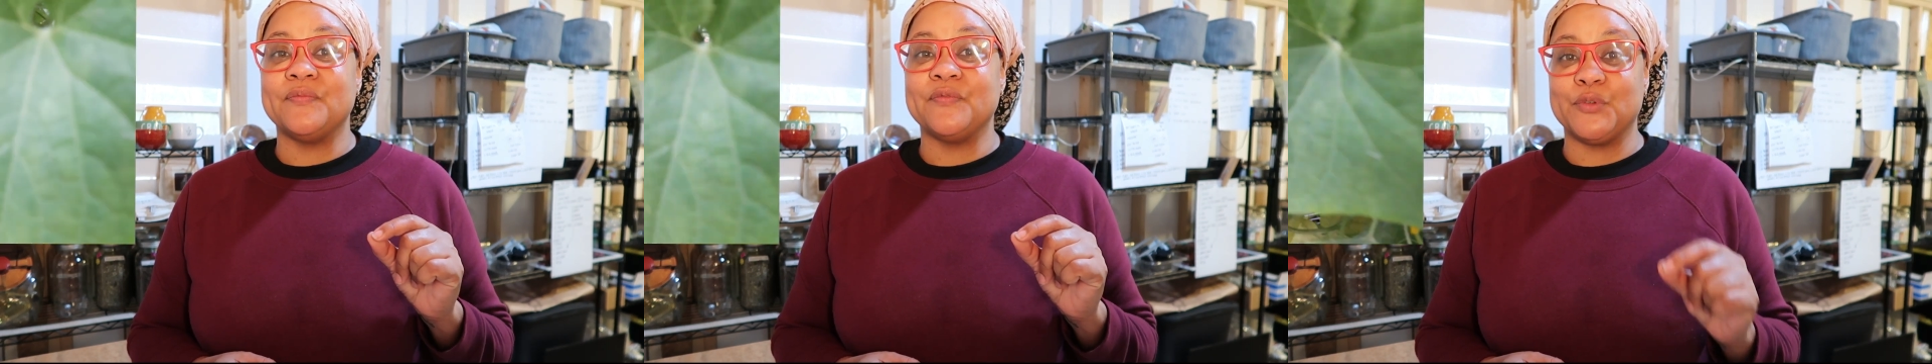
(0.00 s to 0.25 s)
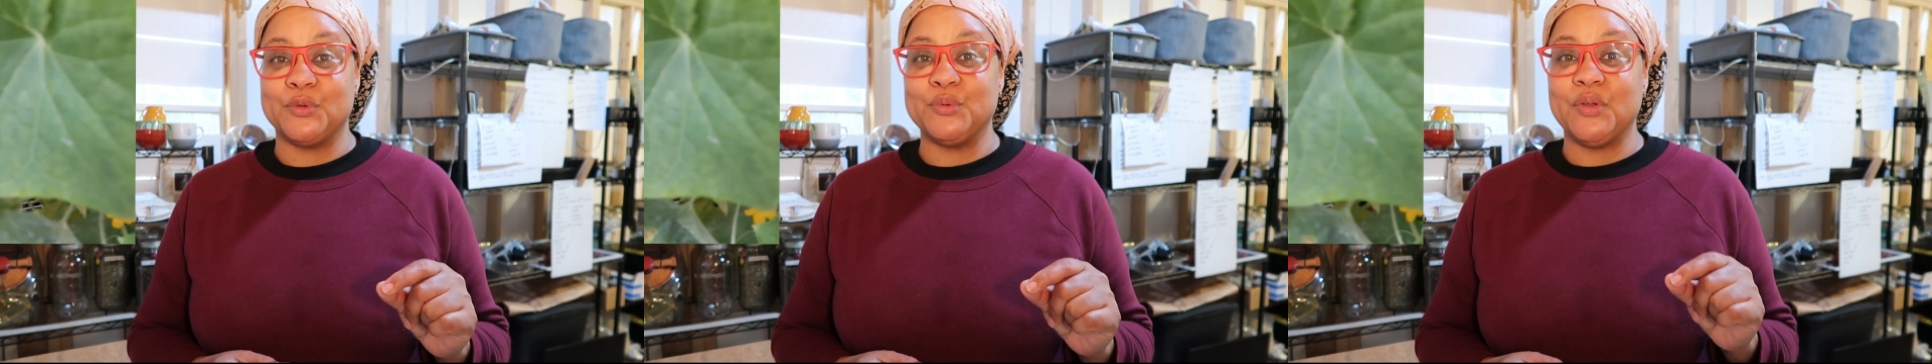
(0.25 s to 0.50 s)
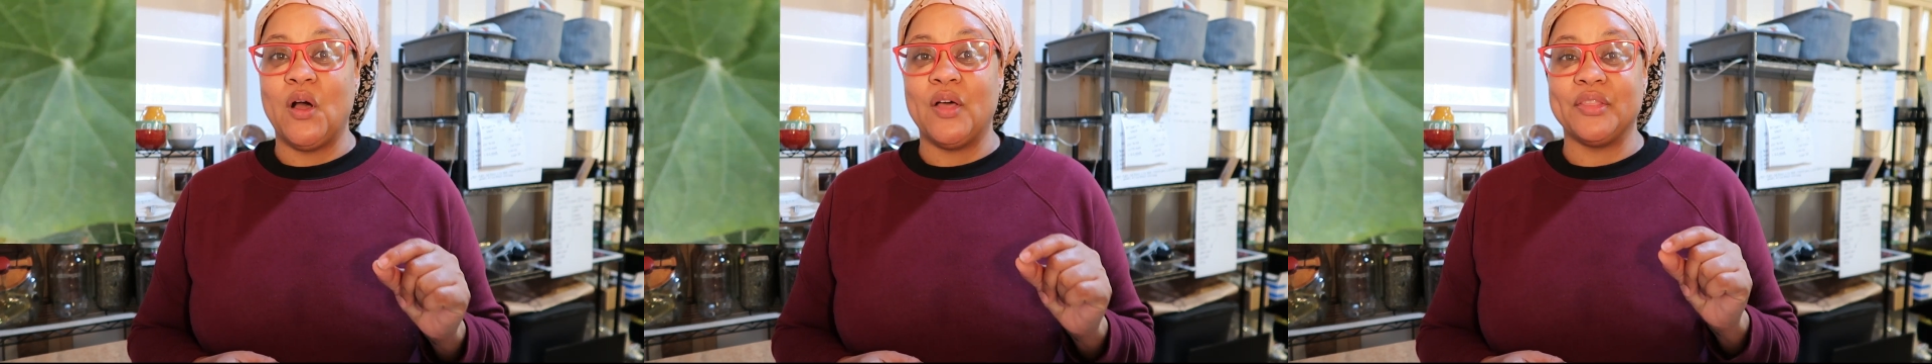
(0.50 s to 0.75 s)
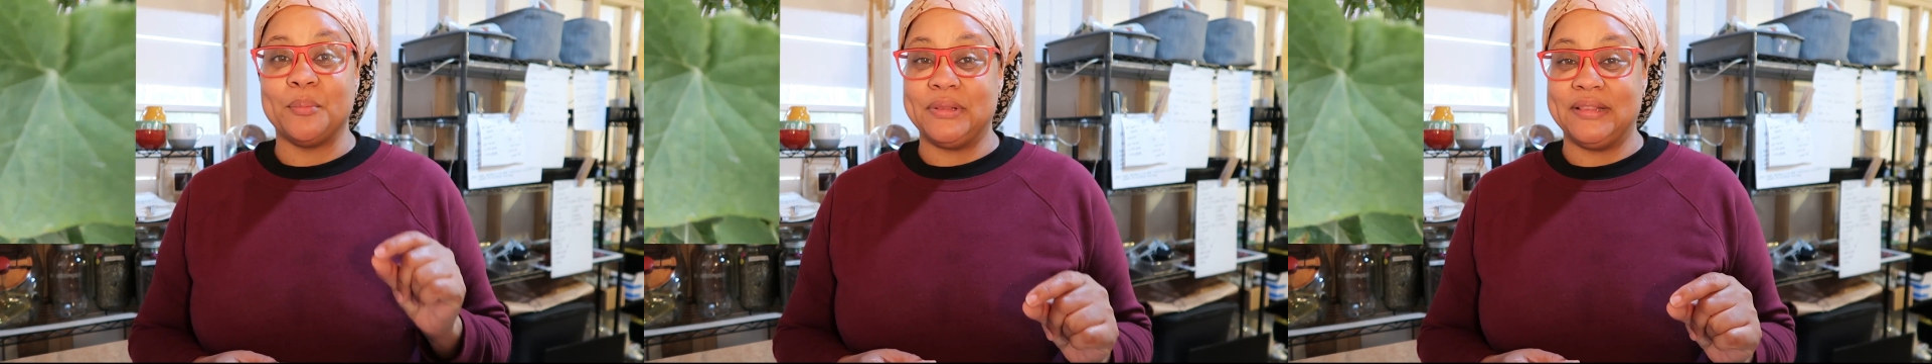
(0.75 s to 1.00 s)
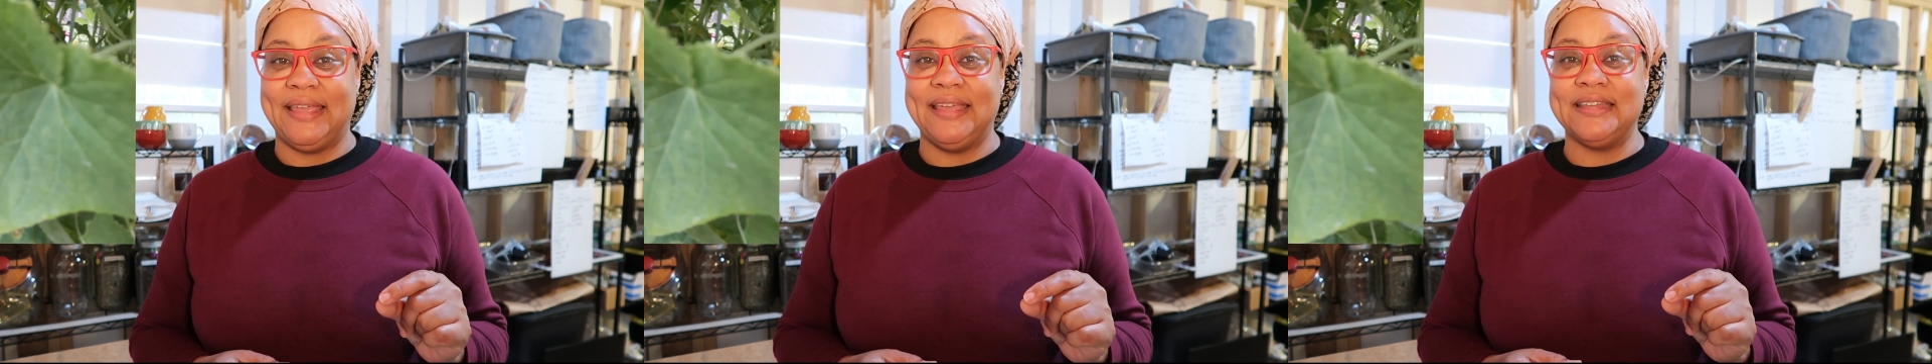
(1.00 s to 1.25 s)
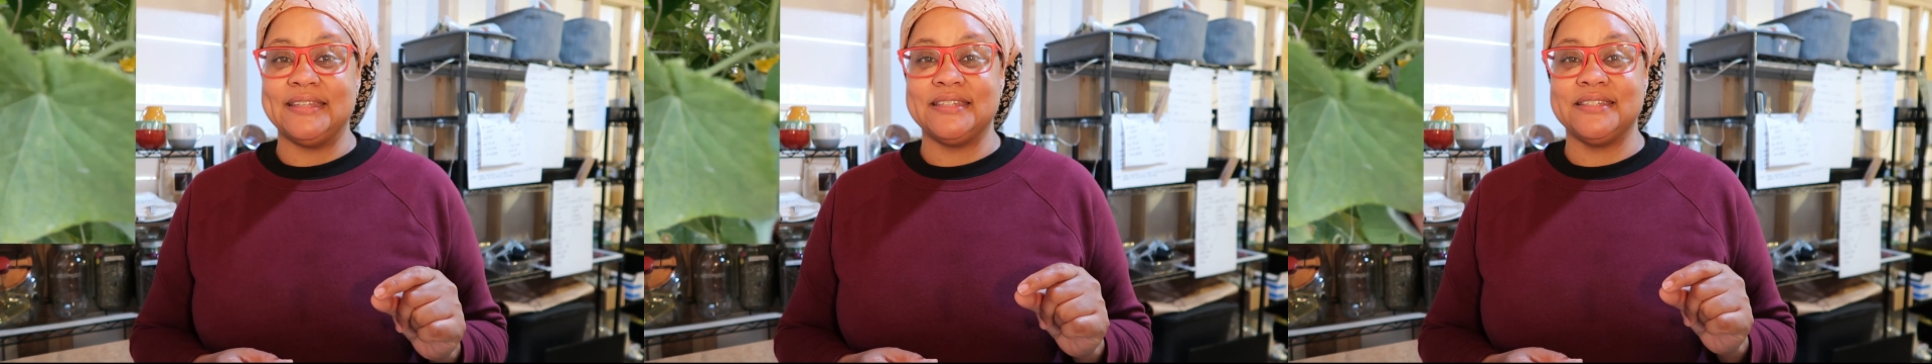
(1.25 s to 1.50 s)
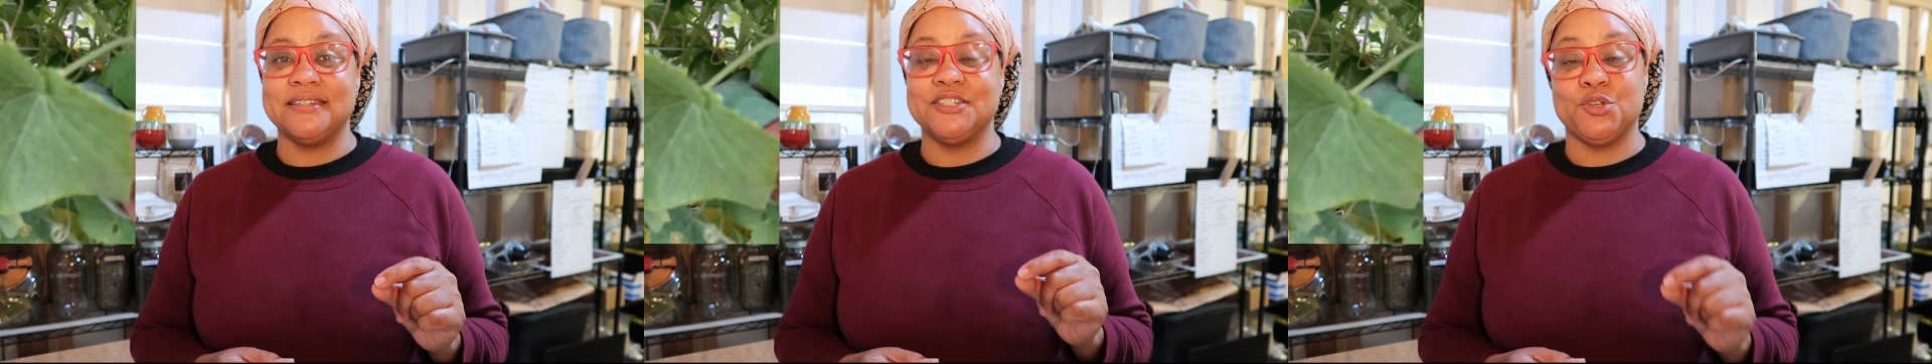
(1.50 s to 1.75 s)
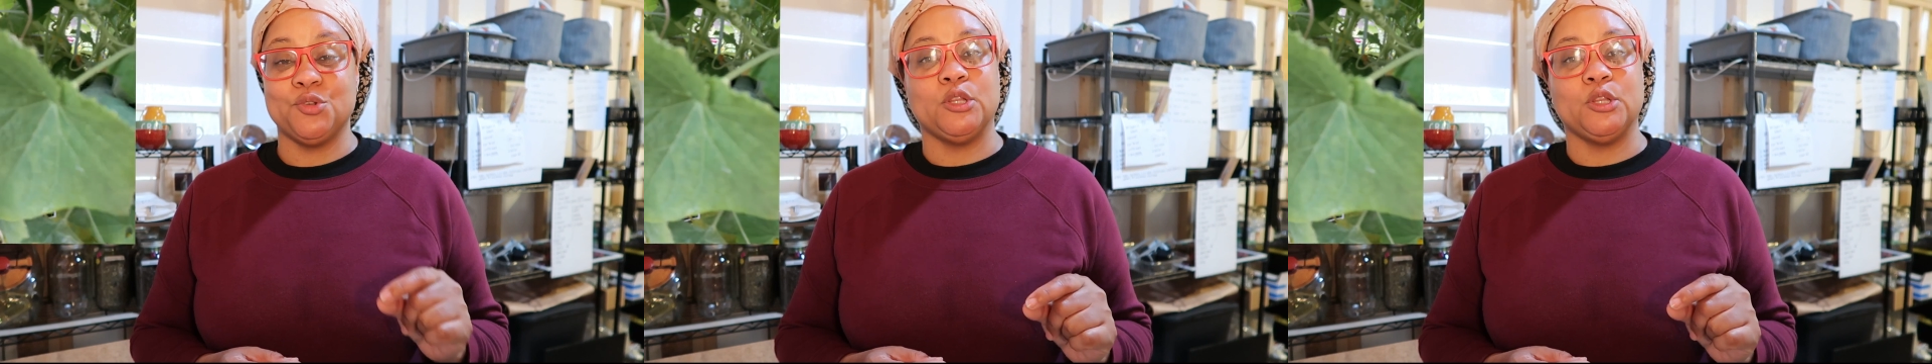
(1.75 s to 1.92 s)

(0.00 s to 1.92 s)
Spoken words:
fruit on the plant too